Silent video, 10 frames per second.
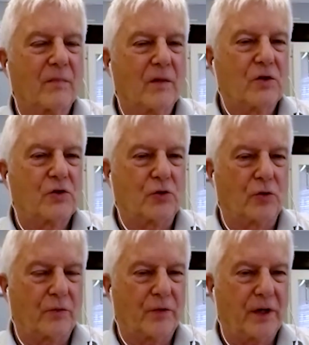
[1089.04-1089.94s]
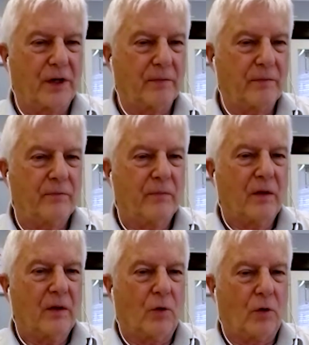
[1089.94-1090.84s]
Sure.
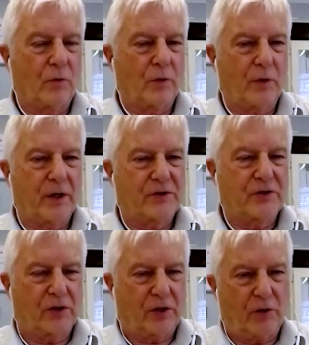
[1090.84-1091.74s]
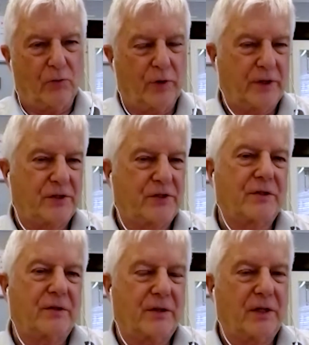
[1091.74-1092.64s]
We had certainly reached
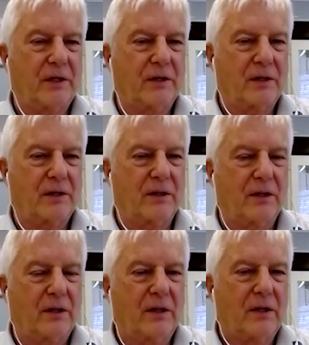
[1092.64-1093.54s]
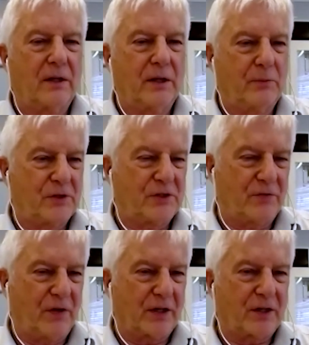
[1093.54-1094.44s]
the limits
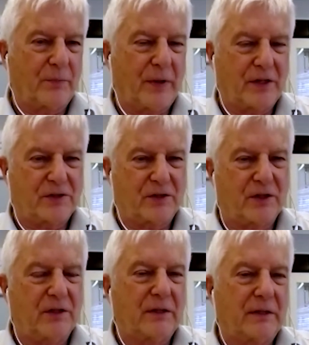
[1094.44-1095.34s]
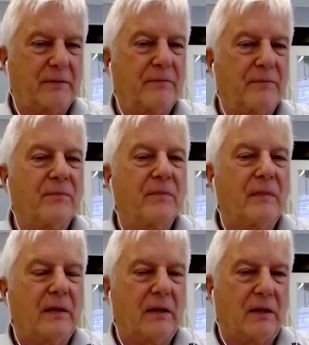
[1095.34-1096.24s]
of our capacity,
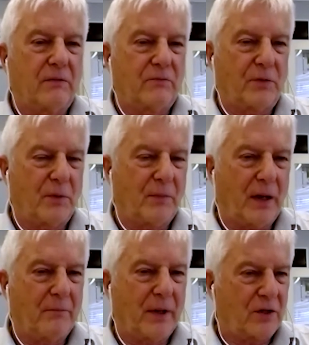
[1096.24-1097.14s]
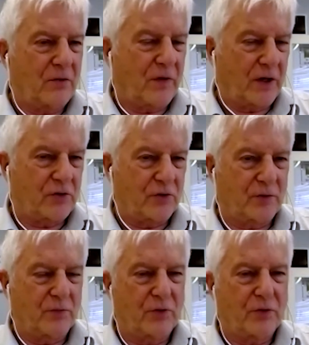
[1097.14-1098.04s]
and from a
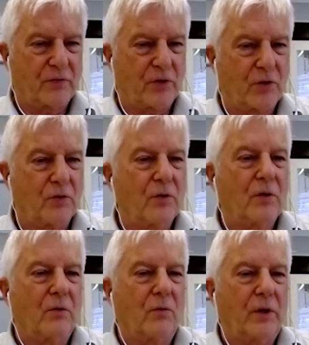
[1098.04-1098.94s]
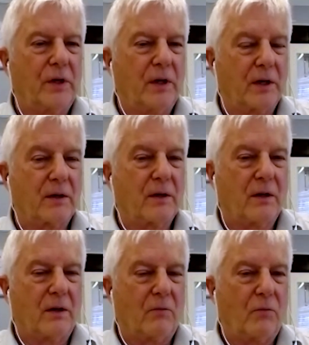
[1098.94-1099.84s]
manufacturing point of view, we
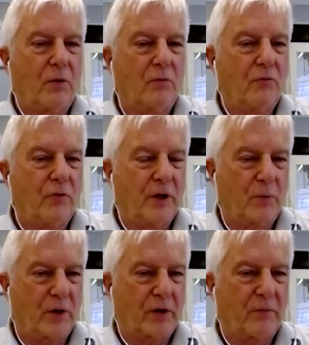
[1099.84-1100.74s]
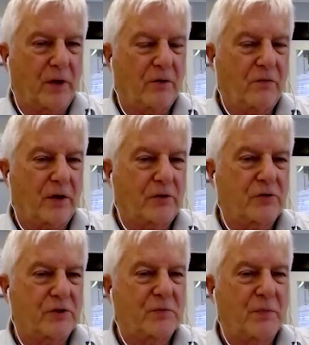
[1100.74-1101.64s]
really were out of
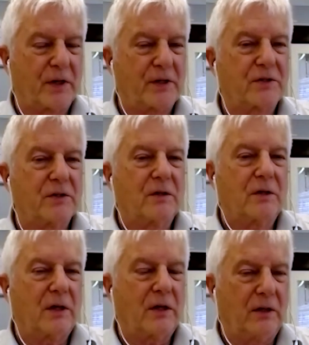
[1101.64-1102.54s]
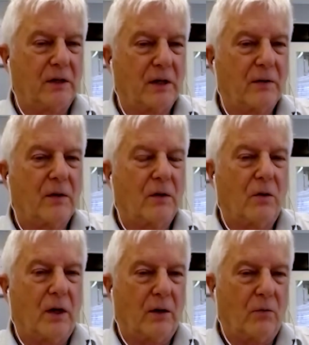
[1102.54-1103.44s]
manufacturing space, and
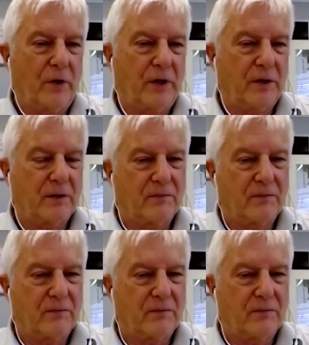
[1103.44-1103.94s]
we